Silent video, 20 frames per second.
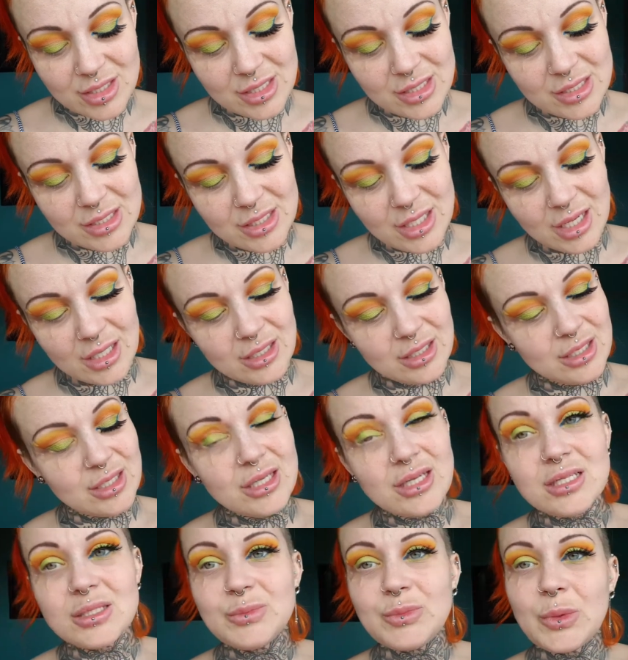it's inside
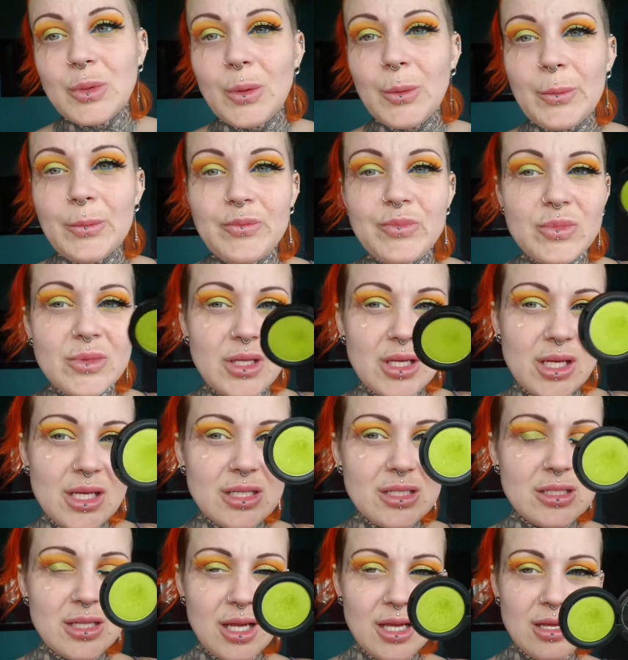this, but it
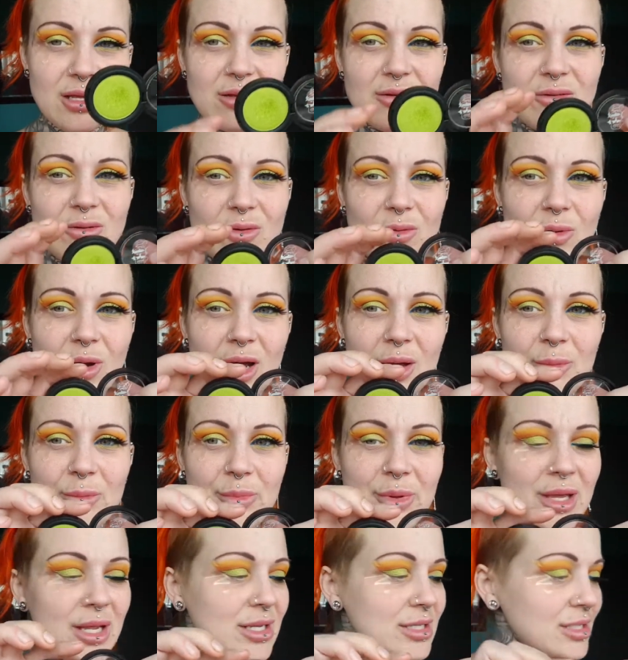is like quite a
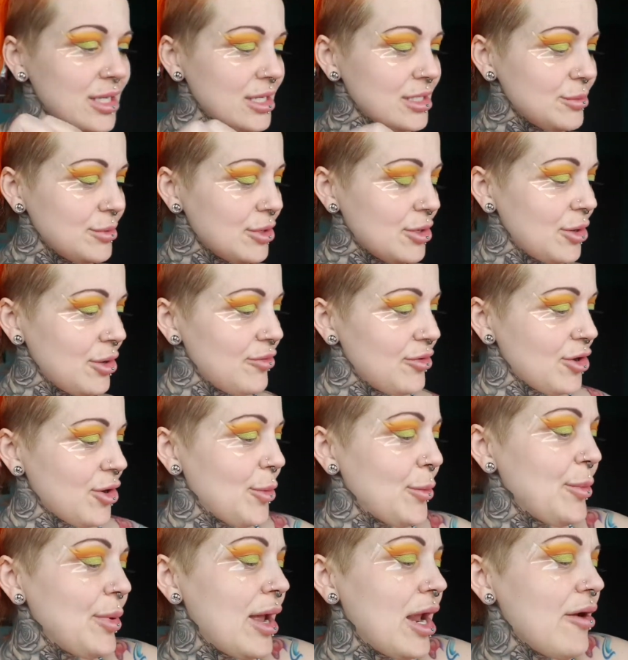big size. I mean, if you're
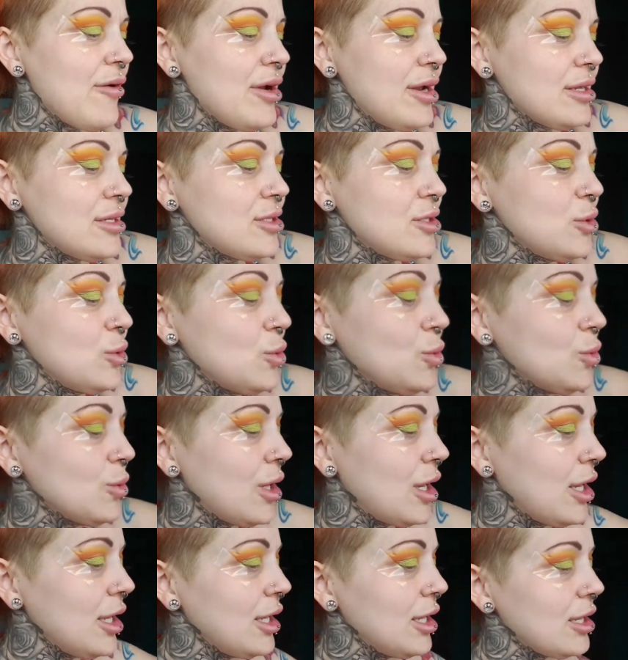comparing it to
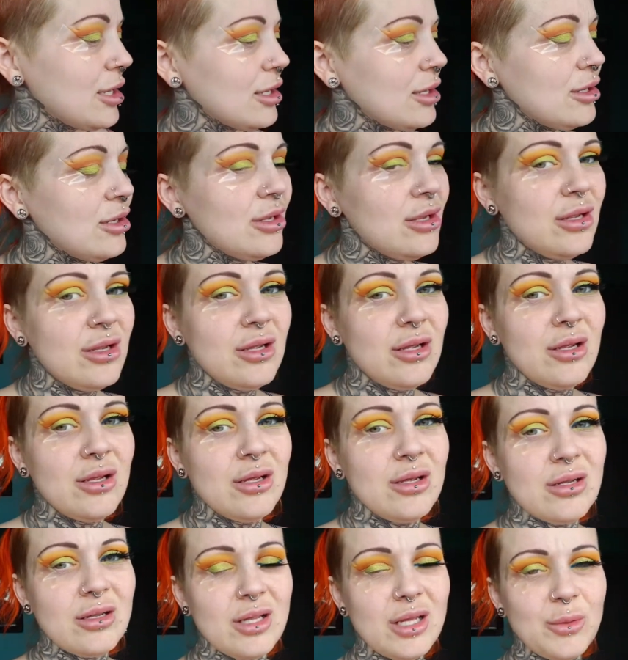like
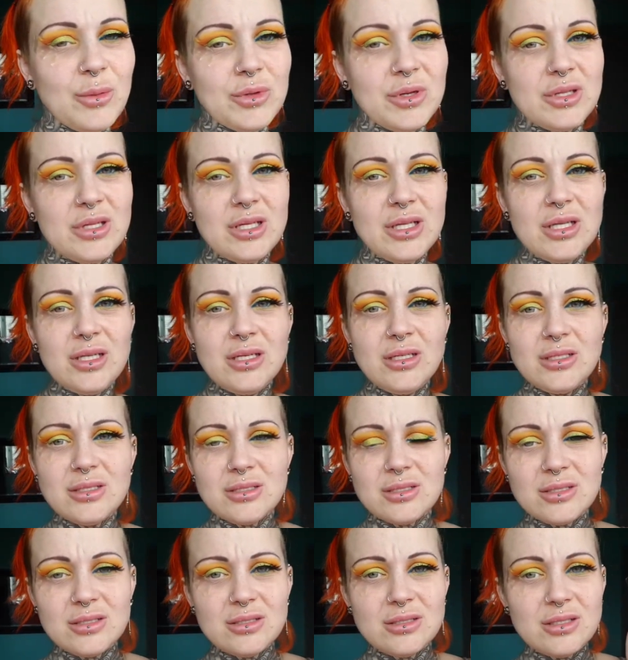one of
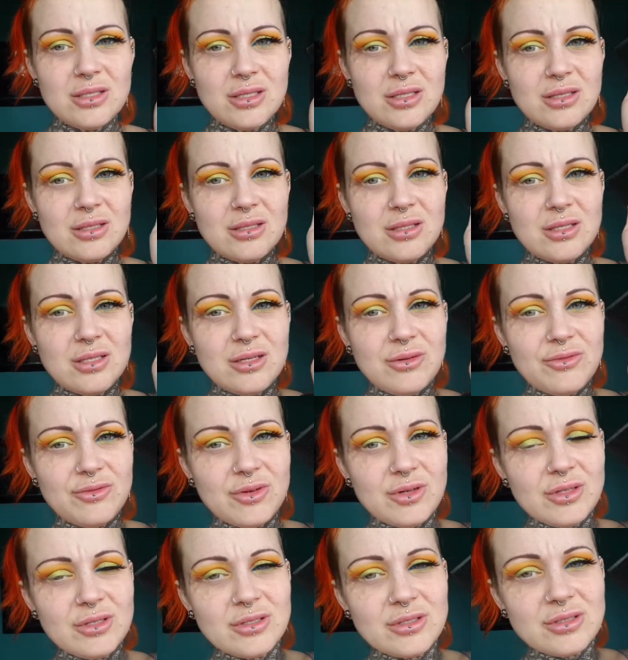these, like the
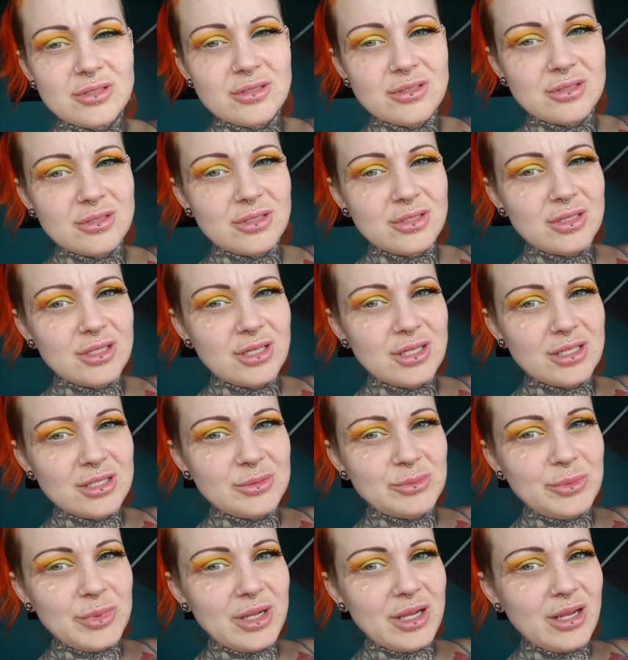difference, it
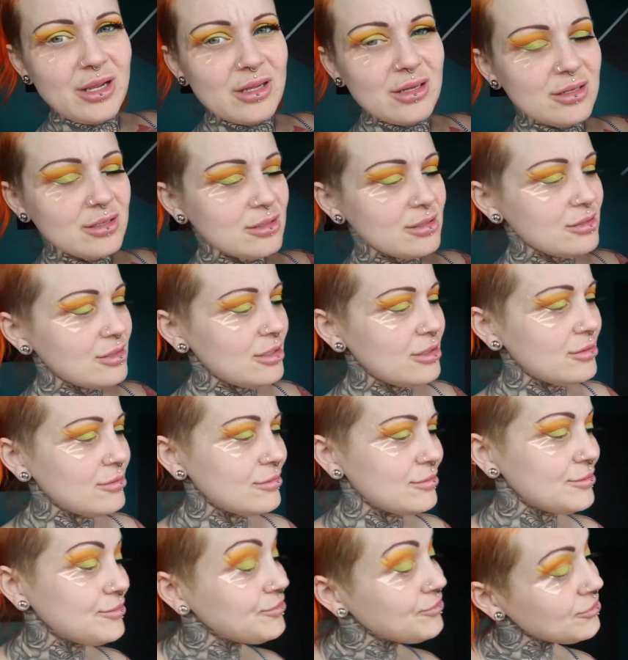is big.
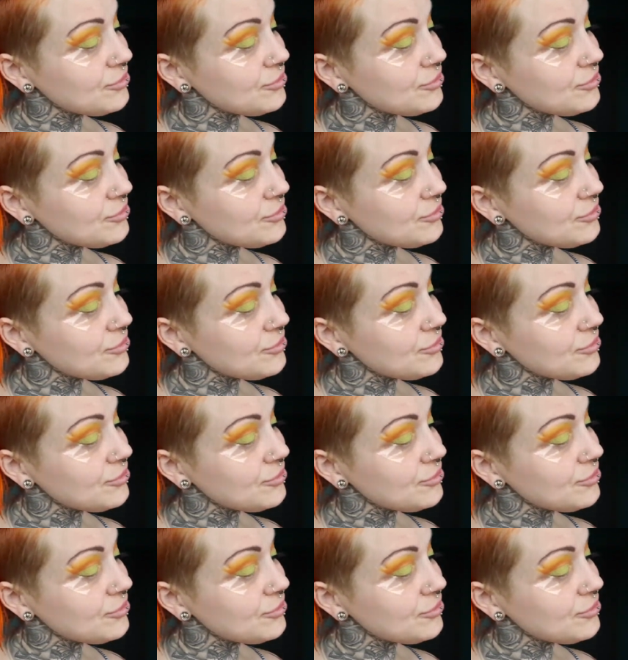So